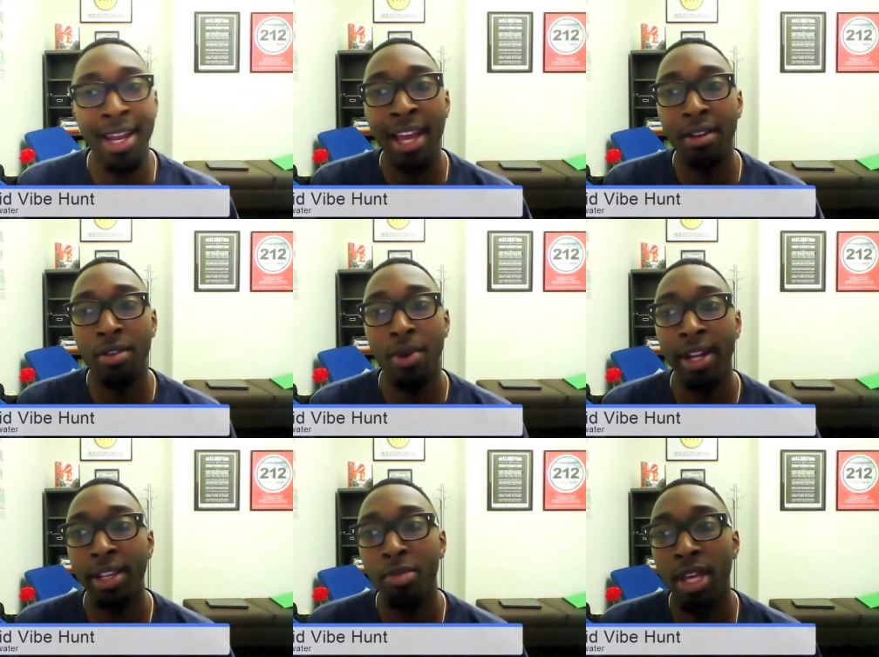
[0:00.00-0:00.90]
not
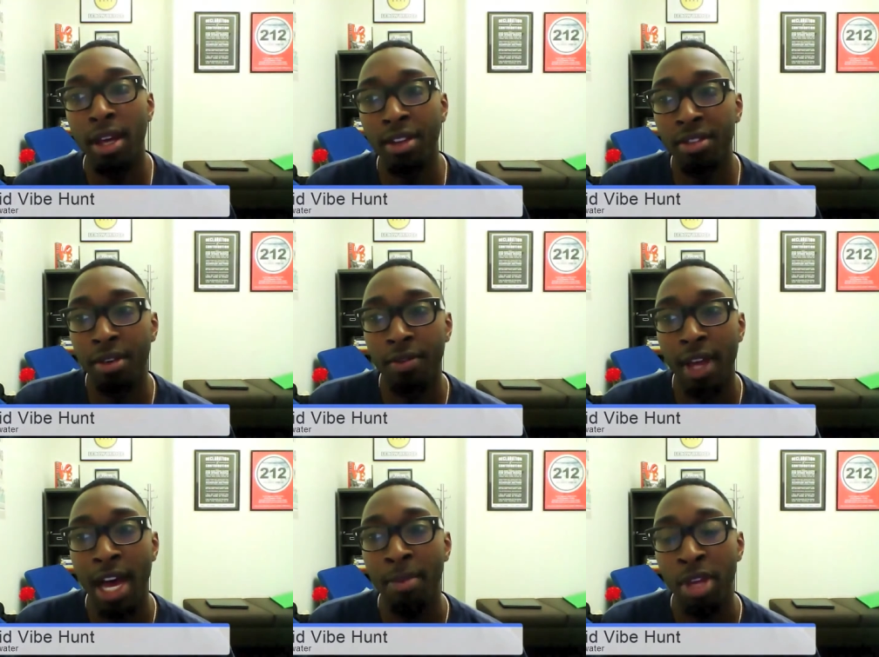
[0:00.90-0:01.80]
directly because of
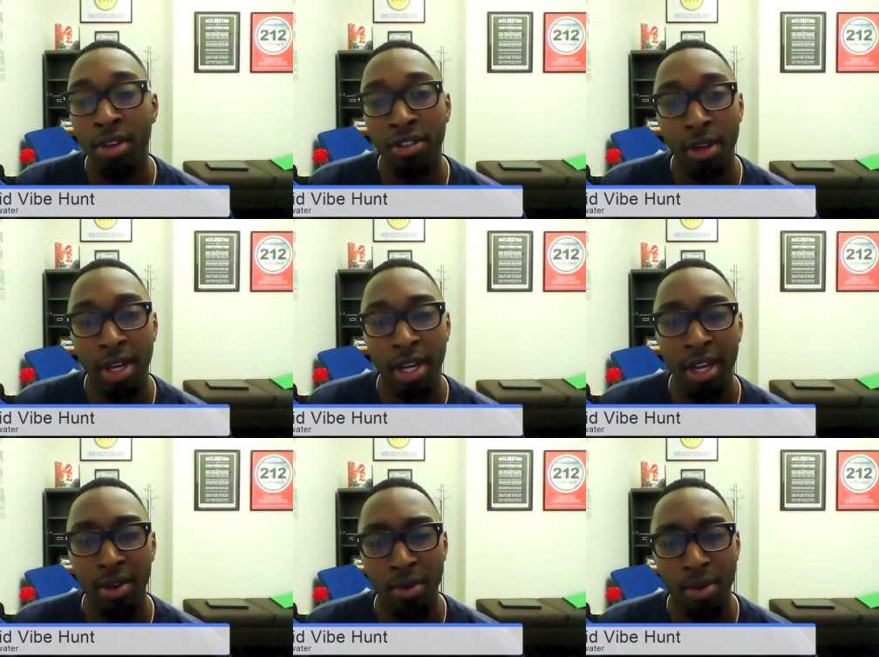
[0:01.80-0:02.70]
comments
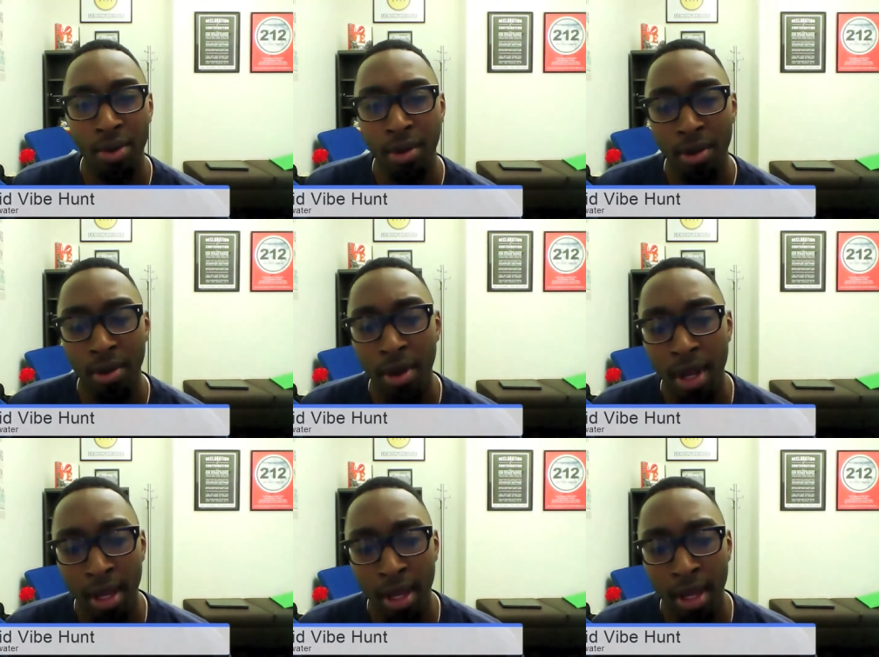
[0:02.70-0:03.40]
uh, or